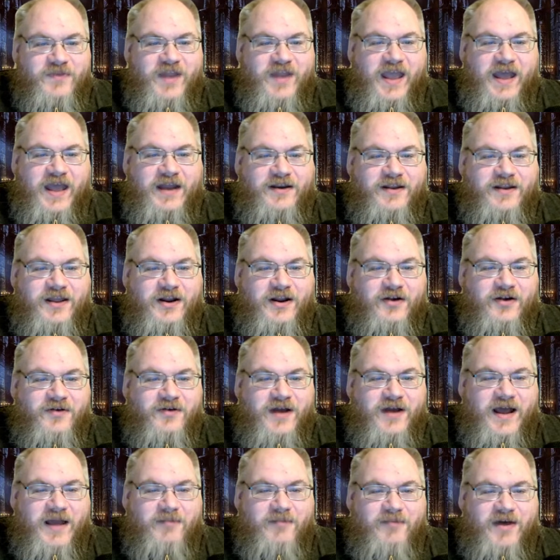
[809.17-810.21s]
and you know,
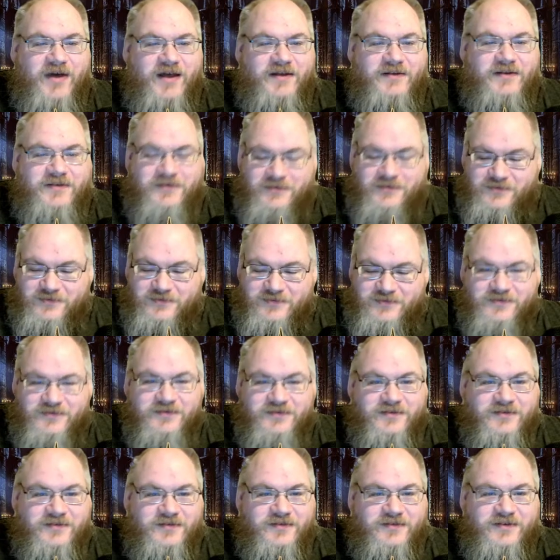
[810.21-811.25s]
I'm a
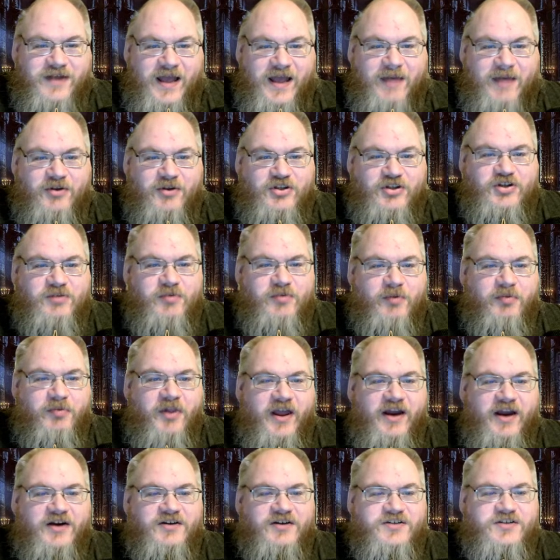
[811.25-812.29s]
I'm a tuba
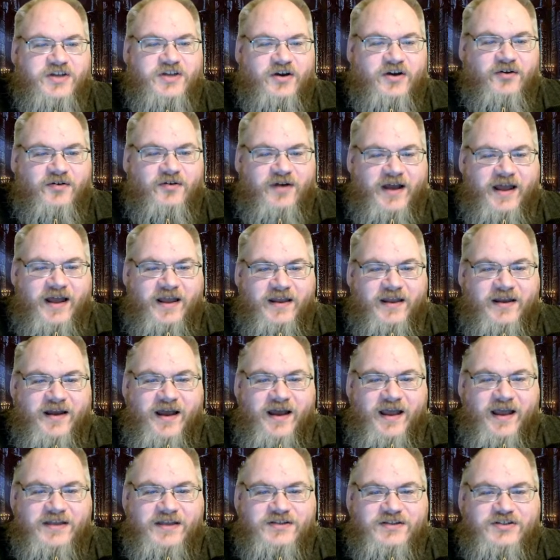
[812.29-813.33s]
player, so I
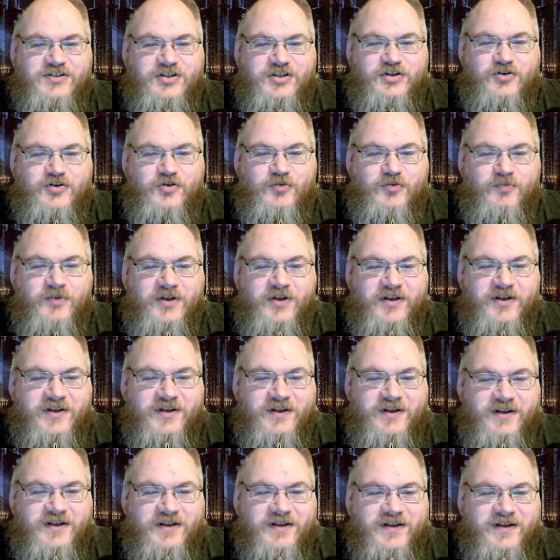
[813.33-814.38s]
I oh, assume. Really?
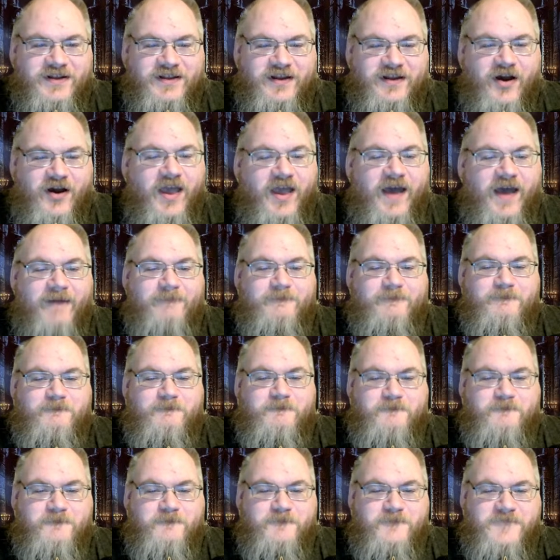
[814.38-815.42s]
Oh yeah.
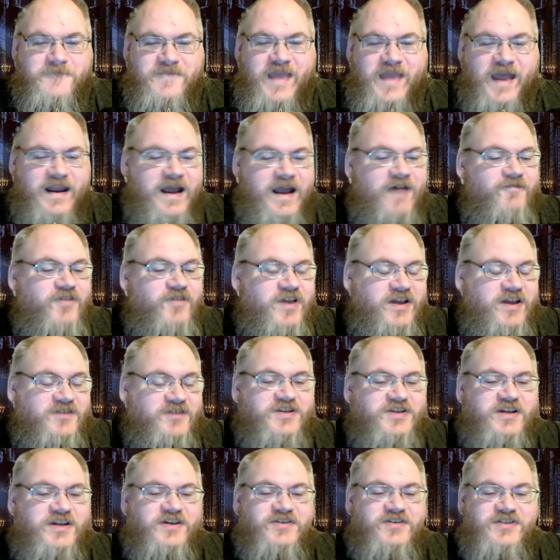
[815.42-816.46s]
No, yeah, not for like...
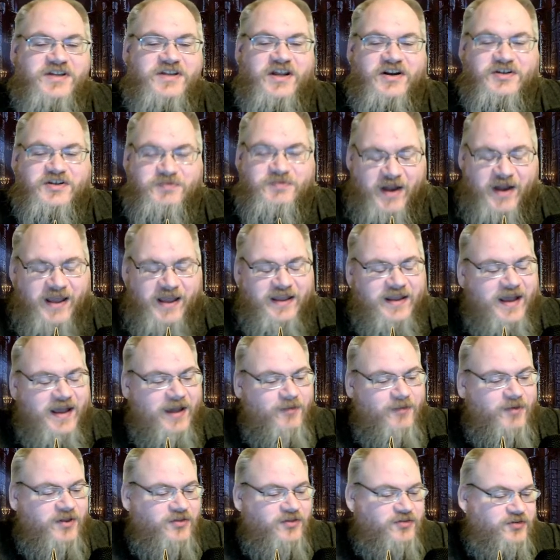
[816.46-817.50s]
years and years and years, but I,
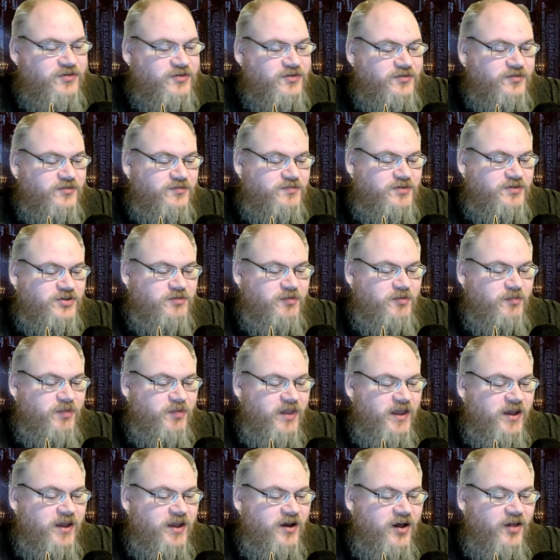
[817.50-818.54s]
I went through tuba
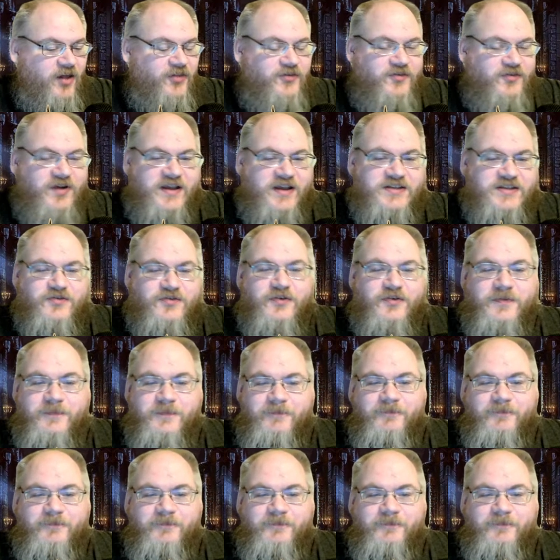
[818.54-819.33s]
play all through high school.